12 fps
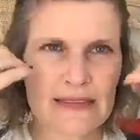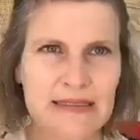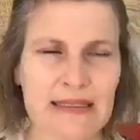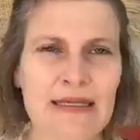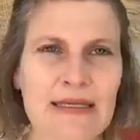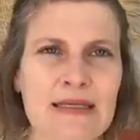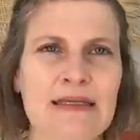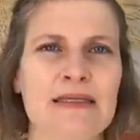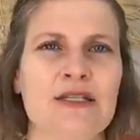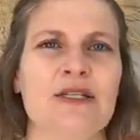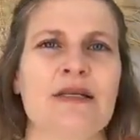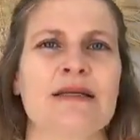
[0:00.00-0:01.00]

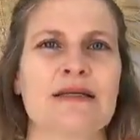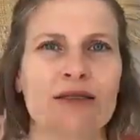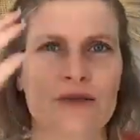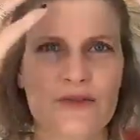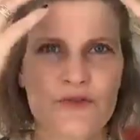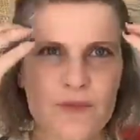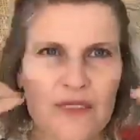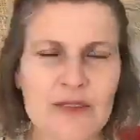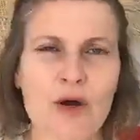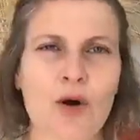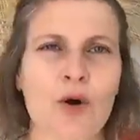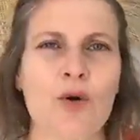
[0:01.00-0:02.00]
decondition ourselves from this
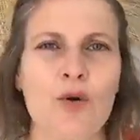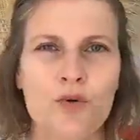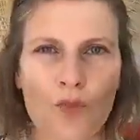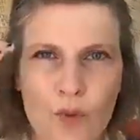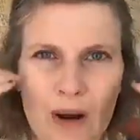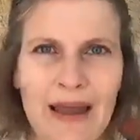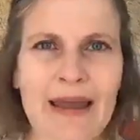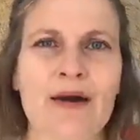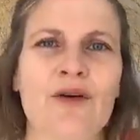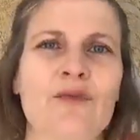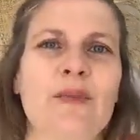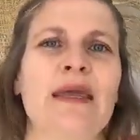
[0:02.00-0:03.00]
old way
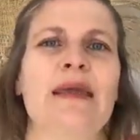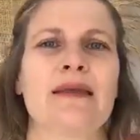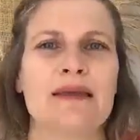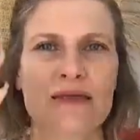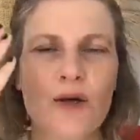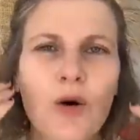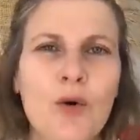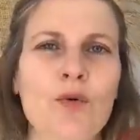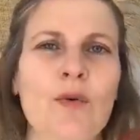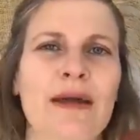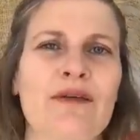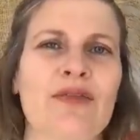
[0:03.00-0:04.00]
of being, this
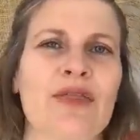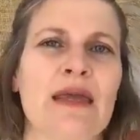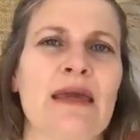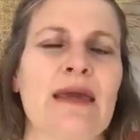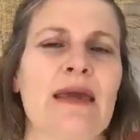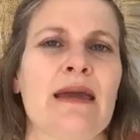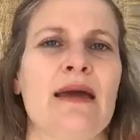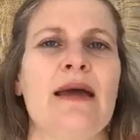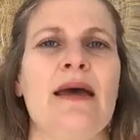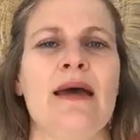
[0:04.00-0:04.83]
old way of thinking,